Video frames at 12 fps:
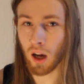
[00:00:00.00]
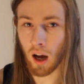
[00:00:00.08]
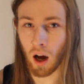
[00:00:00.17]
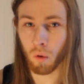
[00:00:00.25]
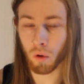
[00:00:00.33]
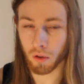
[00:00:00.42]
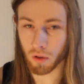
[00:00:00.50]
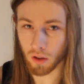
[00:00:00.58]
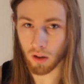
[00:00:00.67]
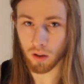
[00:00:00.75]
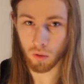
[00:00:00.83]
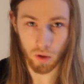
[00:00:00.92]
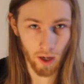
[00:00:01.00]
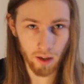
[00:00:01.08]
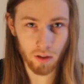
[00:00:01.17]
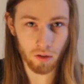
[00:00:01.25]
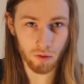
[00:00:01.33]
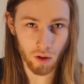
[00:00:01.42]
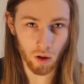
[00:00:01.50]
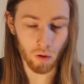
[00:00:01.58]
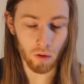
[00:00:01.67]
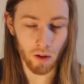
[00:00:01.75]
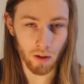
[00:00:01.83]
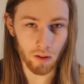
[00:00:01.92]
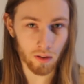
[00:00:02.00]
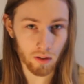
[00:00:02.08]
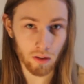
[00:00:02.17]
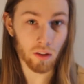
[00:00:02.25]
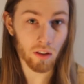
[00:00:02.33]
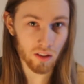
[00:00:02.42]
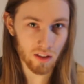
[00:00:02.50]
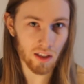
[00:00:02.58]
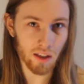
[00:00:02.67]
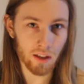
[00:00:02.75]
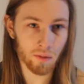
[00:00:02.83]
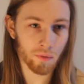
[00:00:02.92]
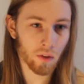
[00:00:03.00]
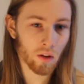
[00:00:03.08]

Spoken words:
Howard, the creator of Conan, did.